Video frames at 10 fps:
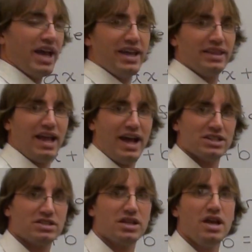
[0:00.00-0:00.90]
the a
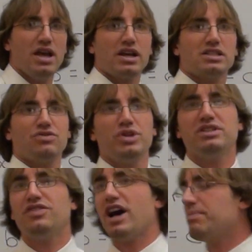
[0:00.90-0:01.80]
last. Because if we
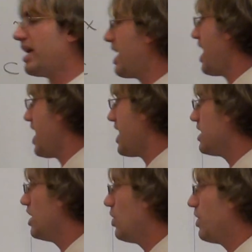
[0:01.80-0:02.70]
divide by a,